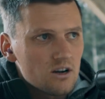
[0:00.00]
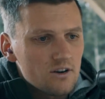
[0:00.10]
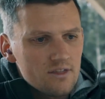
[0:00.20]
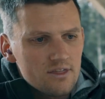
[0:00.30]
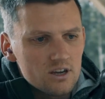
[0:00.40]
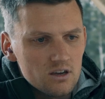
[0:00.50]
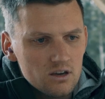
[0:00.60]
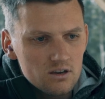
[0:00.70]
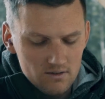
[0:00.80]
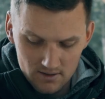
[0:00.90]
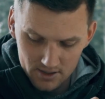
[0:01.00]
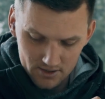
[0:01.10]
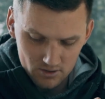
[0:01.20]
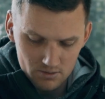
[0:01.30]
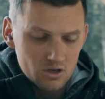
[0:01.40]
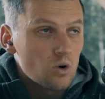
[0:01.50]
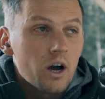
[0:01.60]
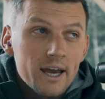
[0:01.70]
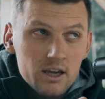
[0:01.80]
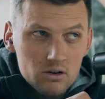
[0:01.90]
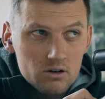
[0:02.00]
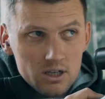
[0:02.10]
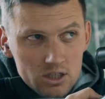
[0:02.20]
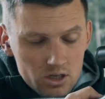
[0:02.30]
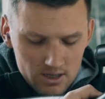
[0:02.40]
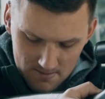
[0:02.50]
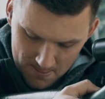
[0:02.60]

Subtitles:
I think this could be quite accurate actually.